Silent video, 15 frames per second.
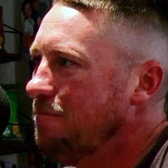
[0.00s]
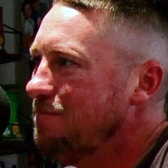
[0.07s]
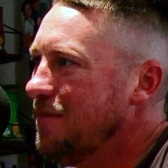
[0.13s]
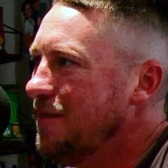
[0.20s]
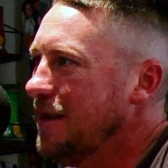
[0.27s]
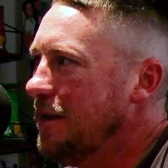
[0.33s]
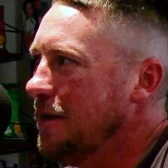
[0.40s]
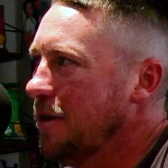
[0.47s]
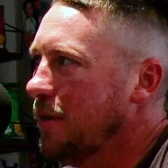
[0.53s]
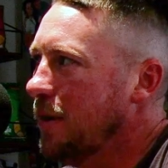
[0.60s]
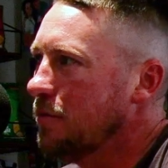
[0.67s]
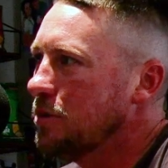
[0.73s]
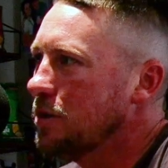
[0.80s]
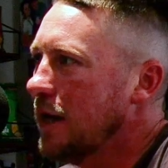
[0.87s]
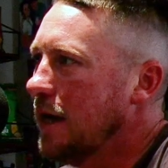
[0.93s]
they know how
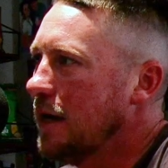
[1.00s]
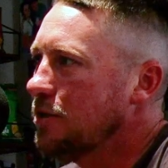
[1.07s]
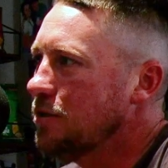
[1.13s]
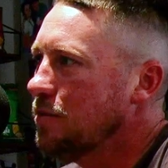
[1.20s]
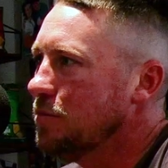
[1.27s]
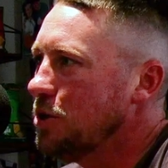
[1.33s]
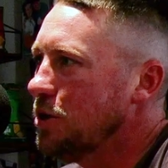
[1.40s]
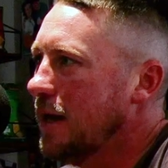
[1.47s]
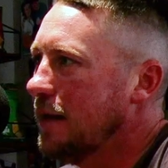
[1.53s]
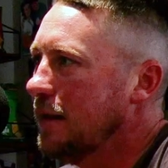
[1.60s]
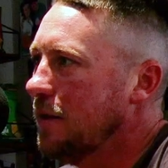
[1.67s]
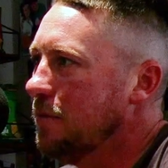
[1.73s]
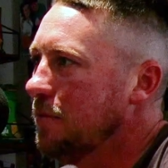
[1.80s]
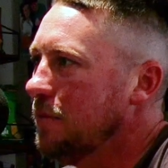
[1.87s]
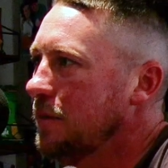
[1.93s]
to catch them
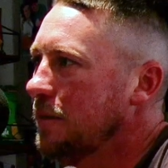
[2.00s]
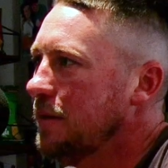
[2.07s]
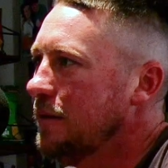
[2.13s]
shallow,